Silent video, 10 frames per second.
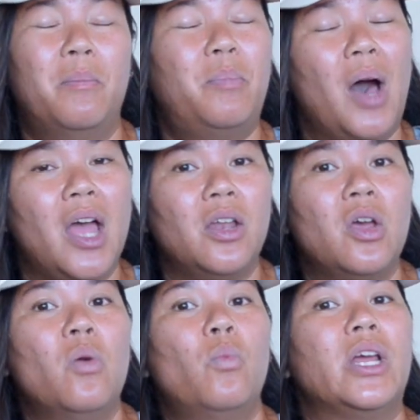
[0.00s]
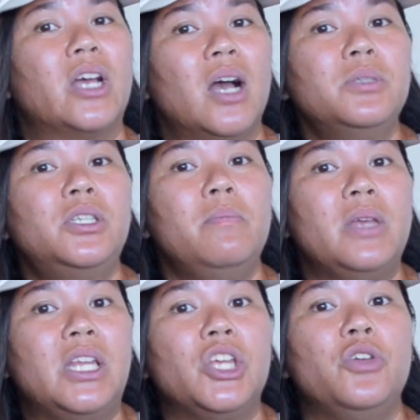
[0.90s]
But when it comes to
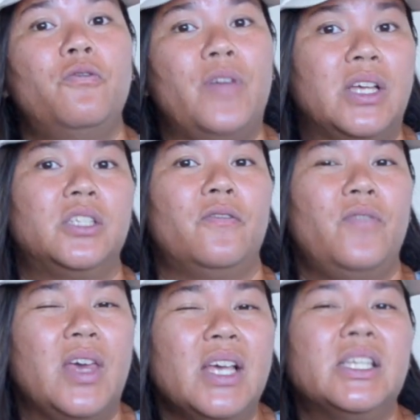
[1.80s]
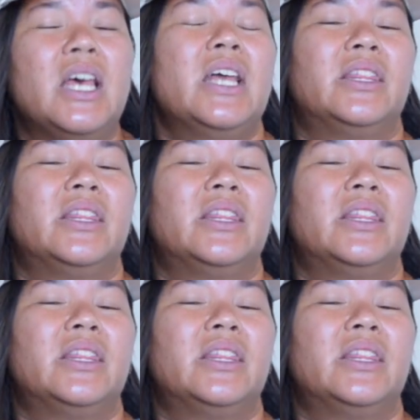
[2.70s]
meeting you face to face,